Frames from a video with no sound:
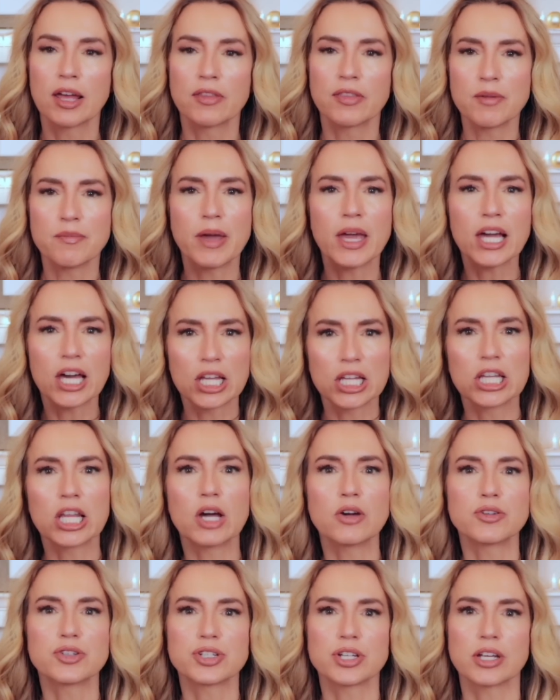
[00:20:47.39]
They make a
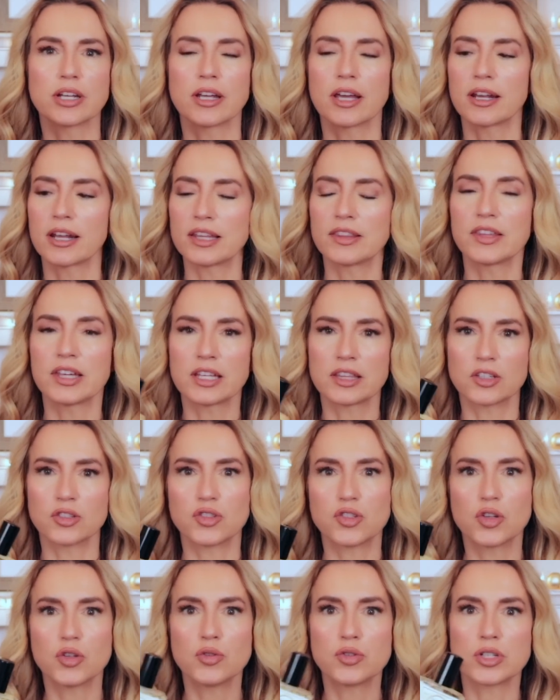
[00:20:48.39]
lotion, and I think the
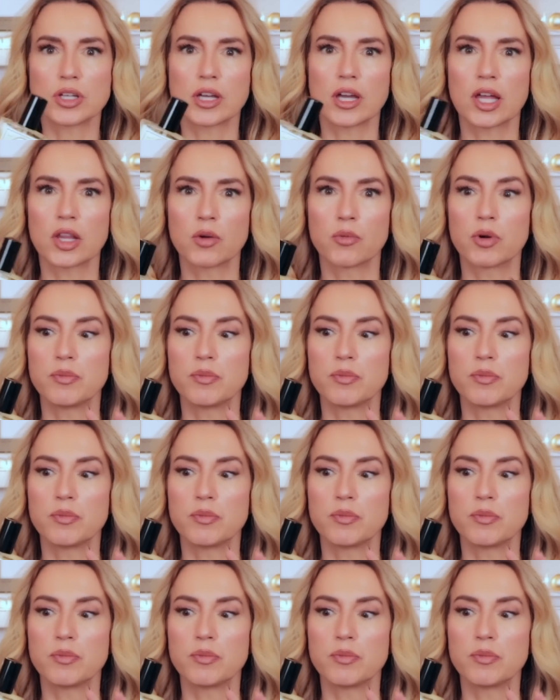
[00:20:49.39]
two together